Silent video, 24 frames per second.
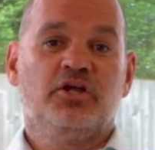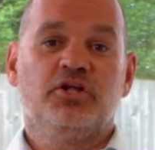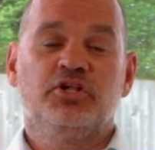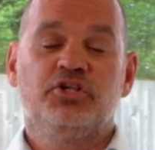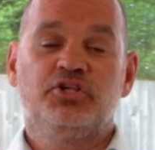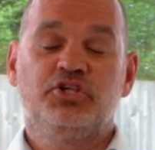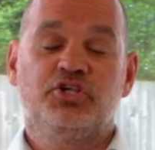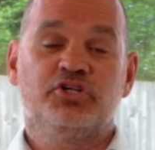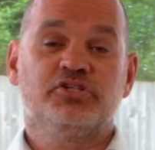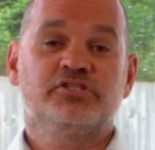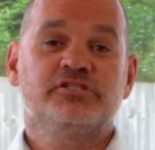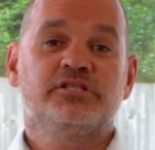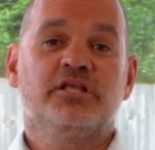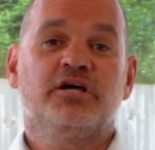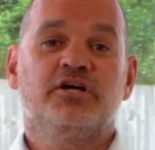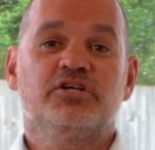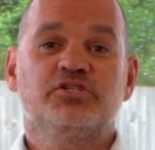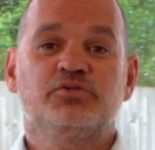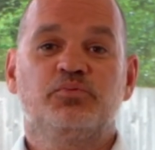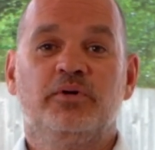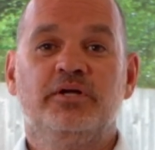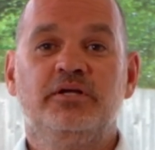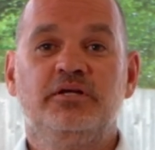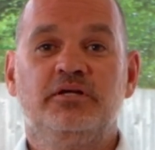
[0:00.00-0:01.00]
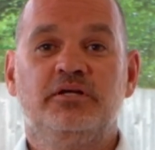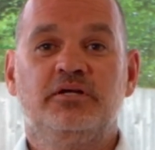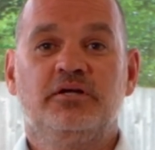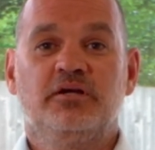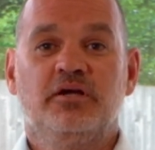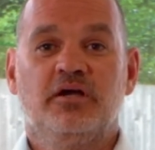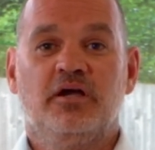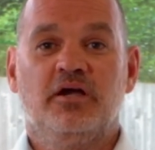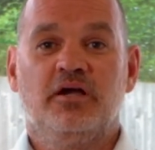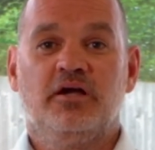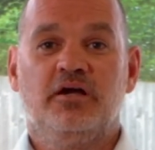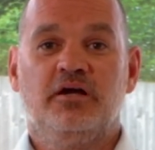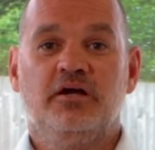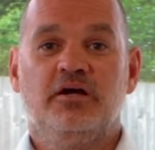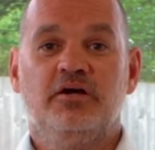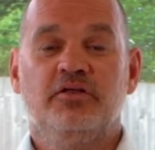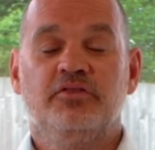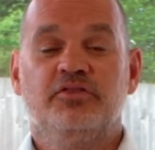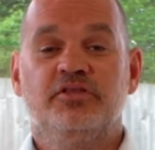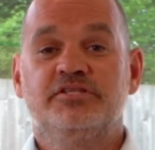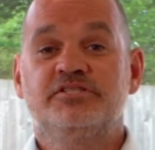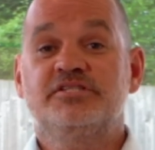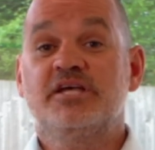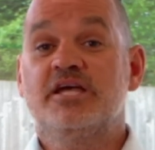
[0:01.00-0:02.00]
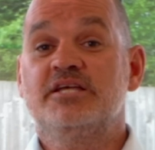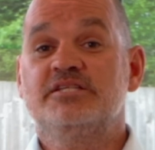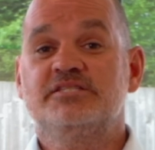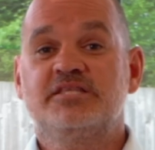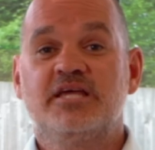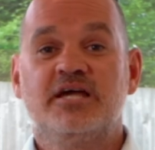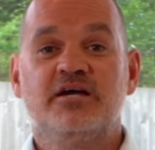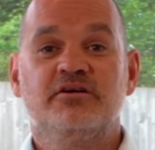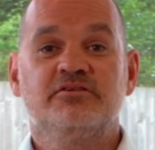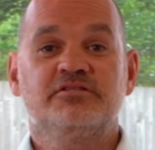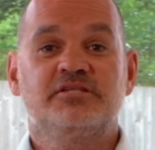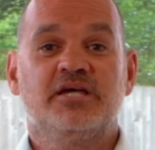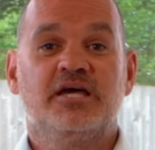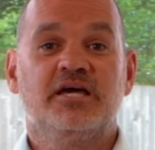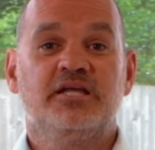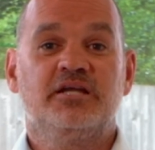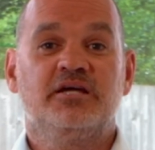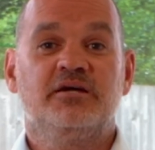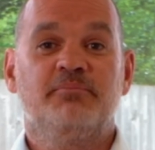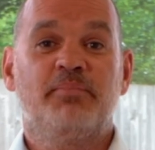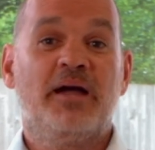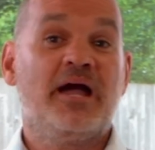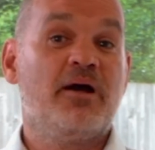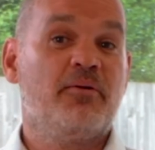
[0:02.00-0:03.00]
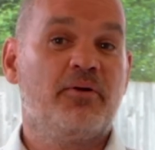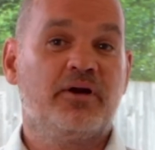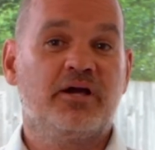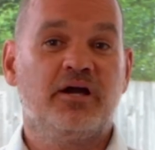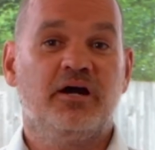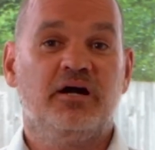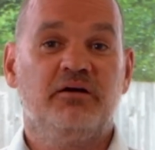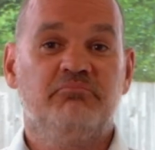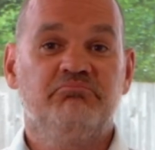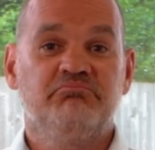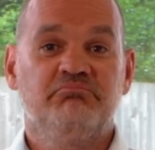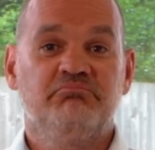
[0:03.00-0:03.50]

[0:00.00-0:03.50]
Just last week, the test house had a power cut.